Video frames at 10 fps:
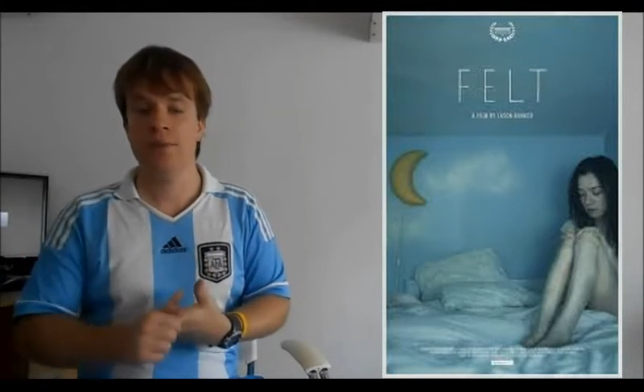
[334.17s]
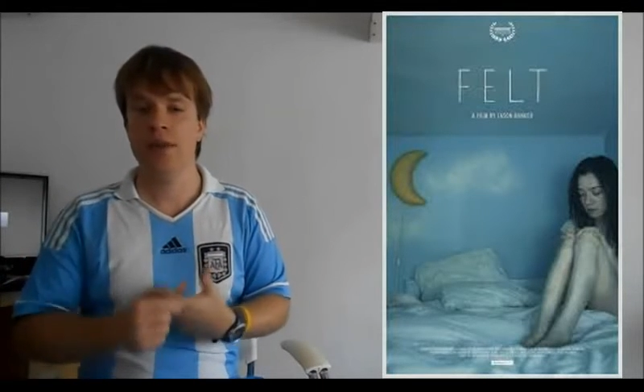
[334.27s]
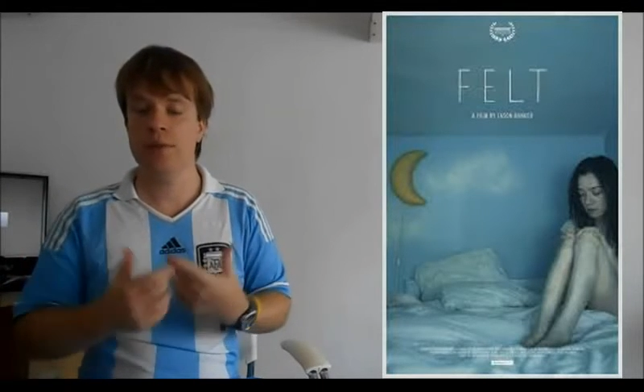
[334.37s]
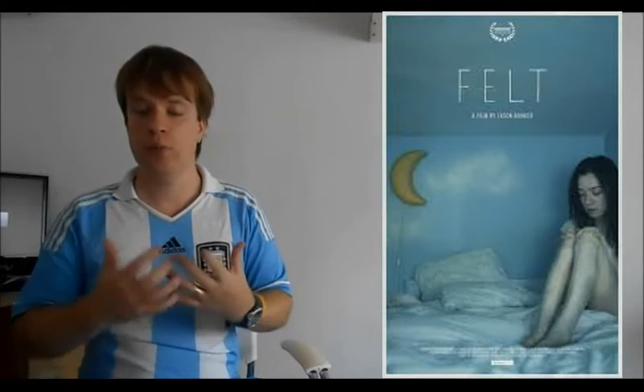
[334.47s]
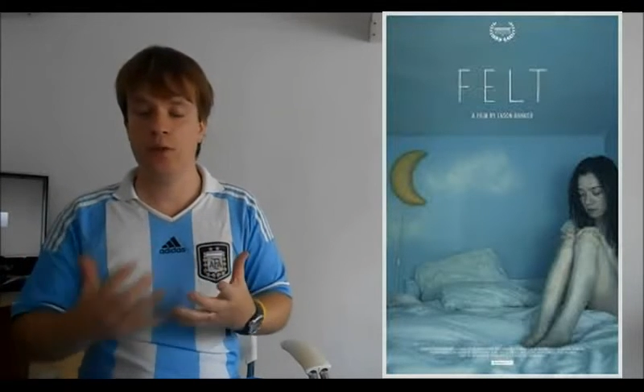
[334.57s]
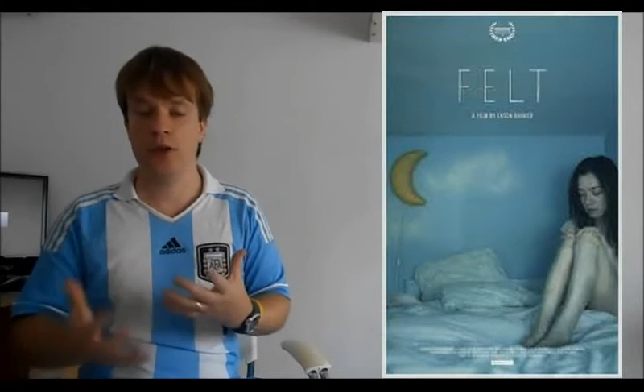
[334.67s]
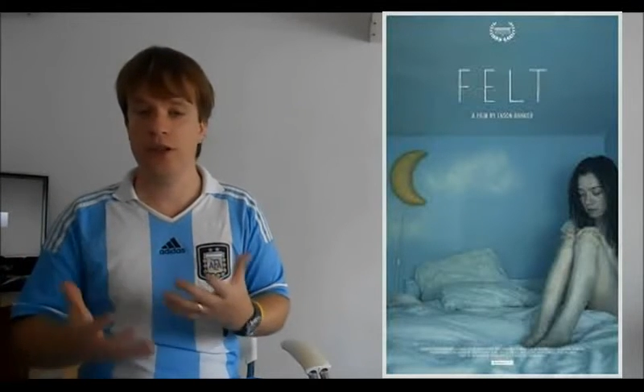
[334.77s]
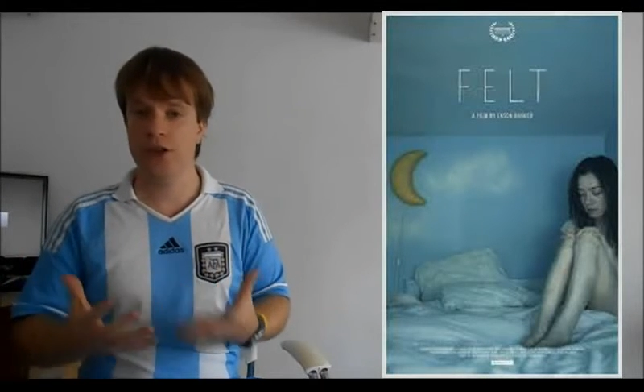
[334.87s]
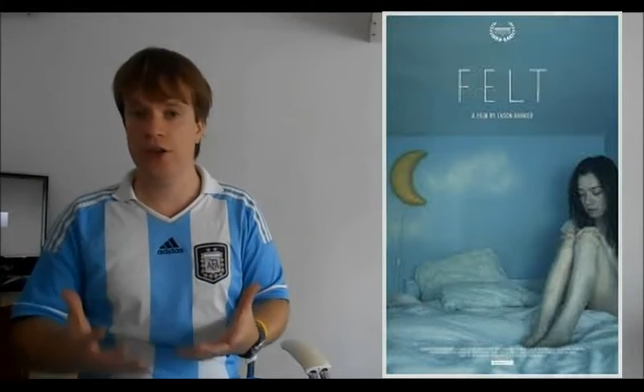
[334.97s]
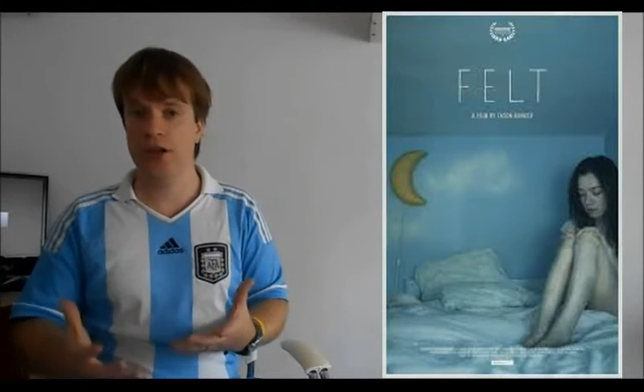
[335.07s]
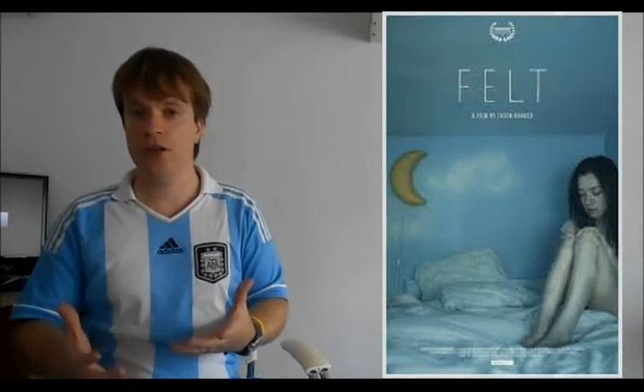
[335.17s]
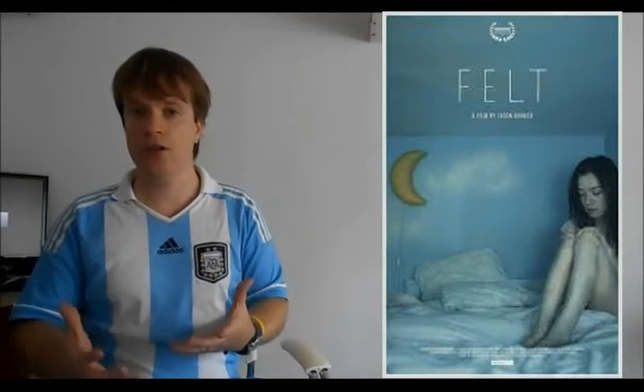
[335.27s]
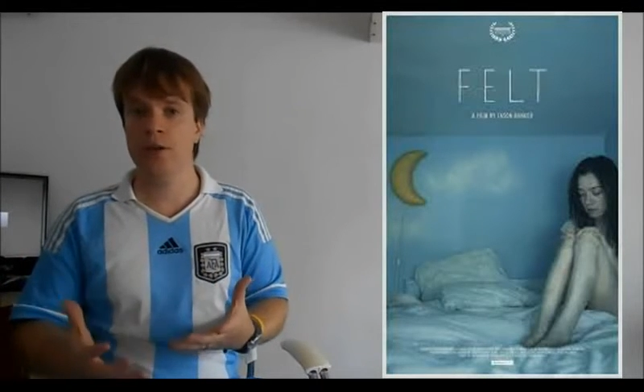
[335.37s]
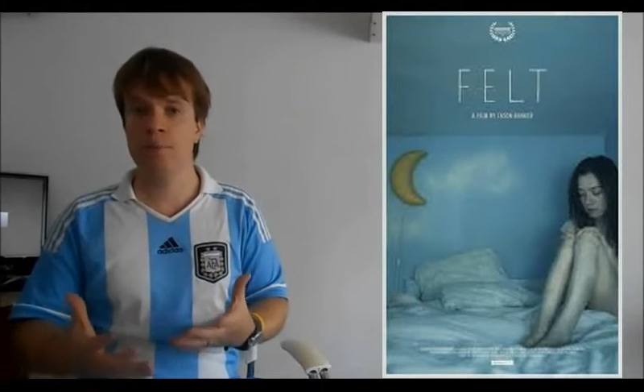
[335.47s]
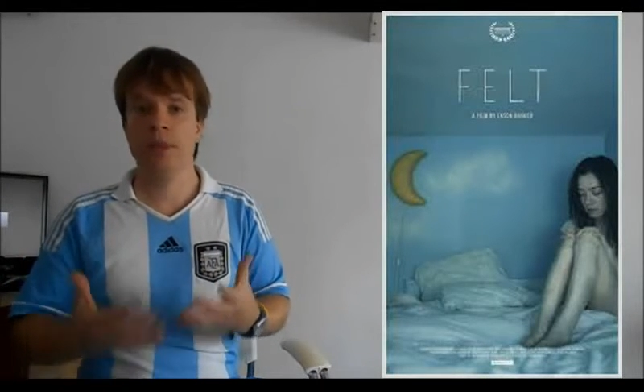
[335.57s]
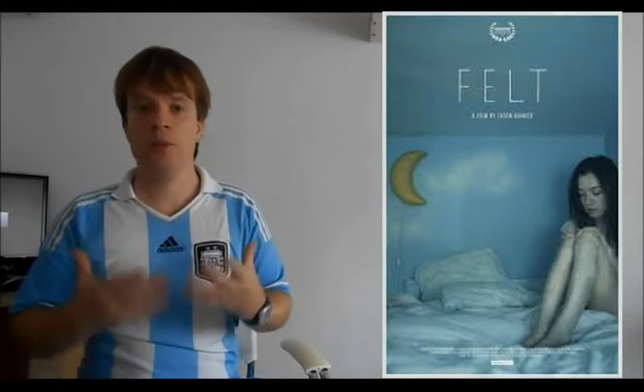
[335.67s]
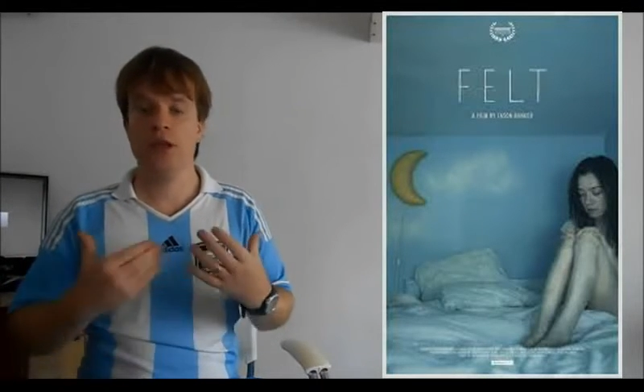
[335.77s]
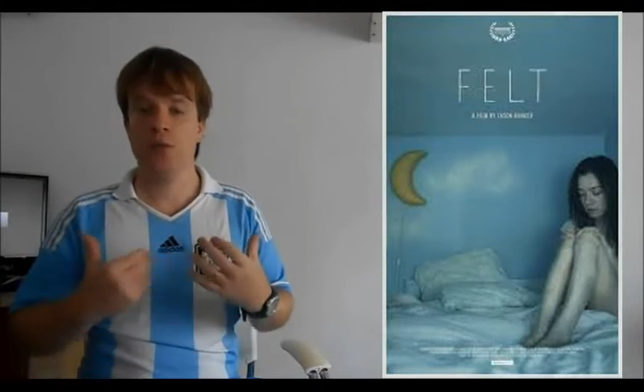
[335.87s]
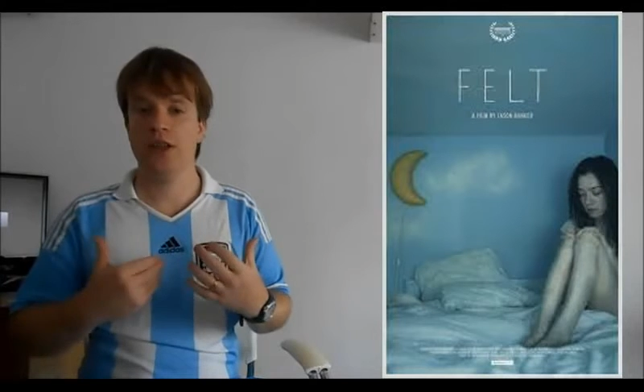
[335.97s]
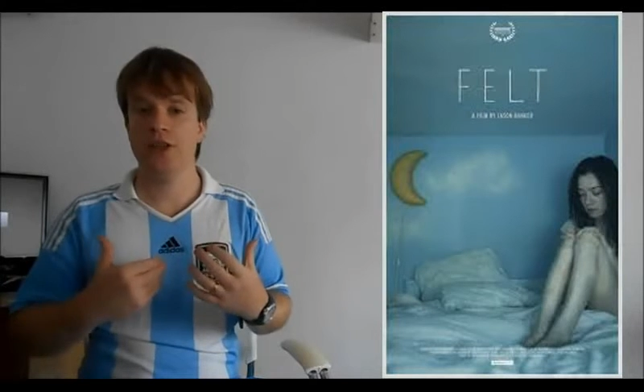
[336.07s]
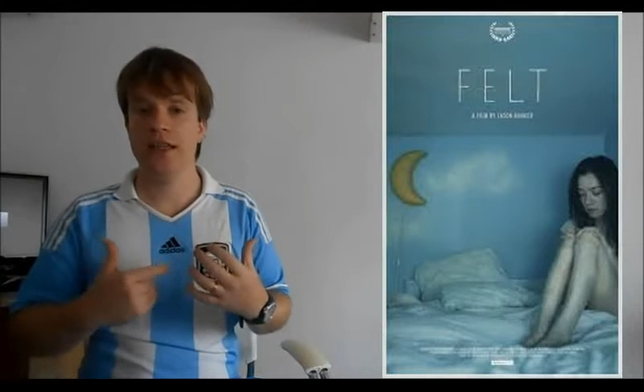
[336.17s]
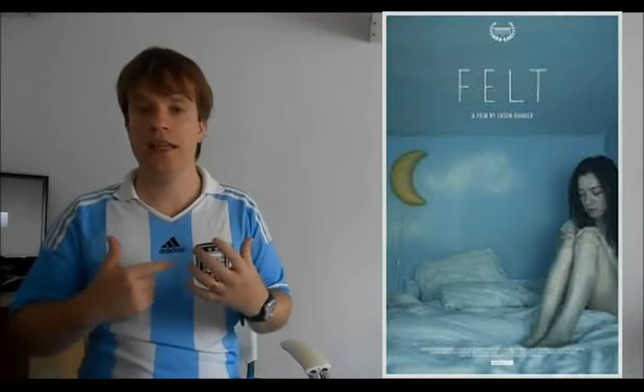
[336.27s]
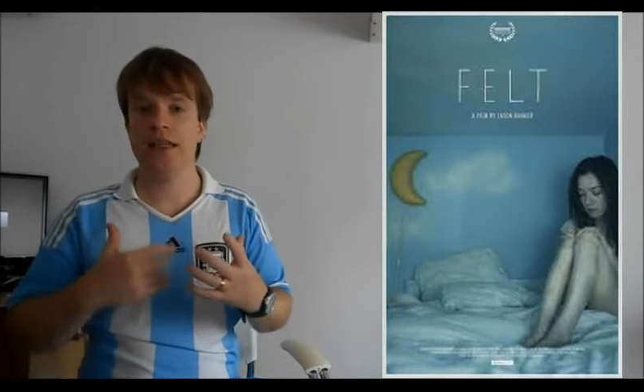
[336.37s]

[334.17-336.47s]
improvised dialogue, which once again